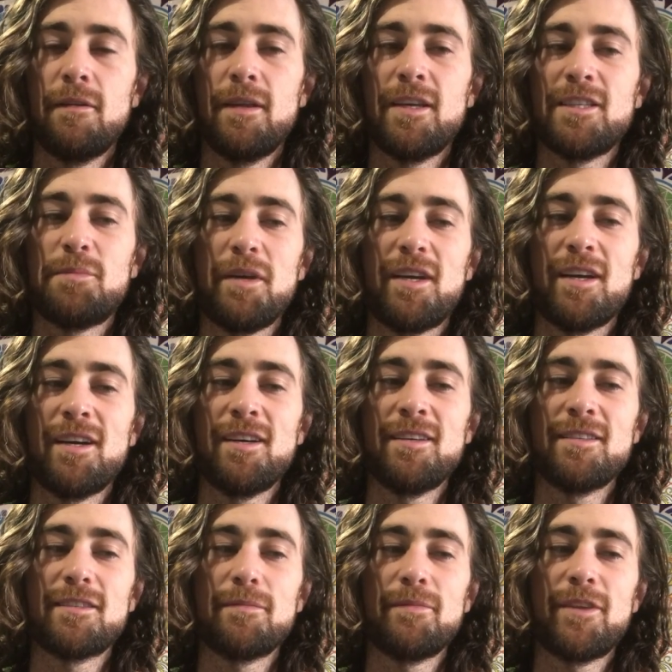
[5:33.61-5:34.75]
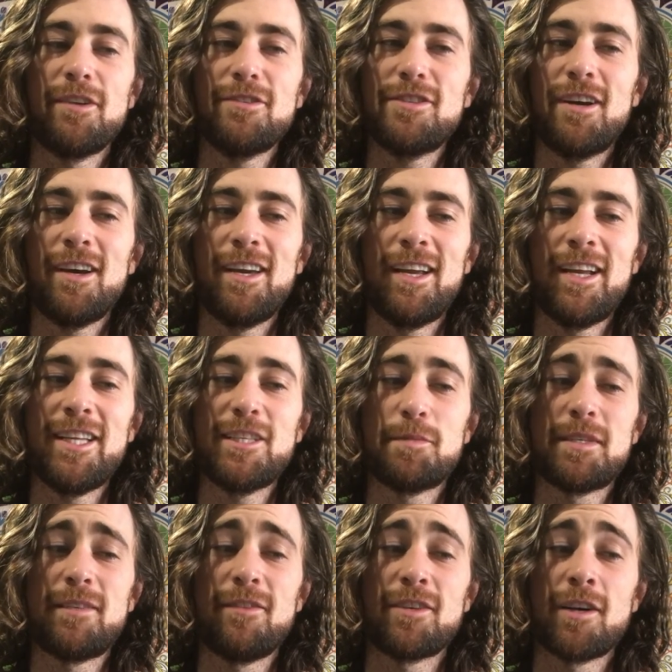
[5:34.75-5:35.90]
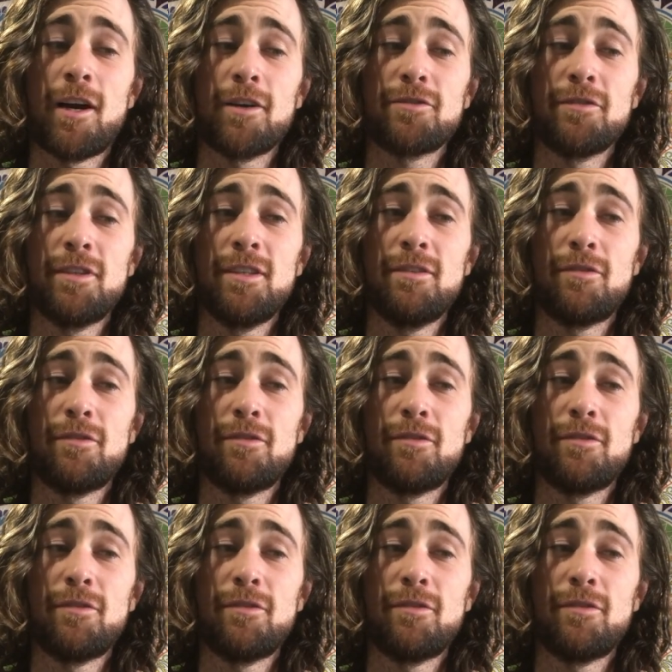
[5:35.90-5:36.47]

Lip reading: is because there's not any specific doctrine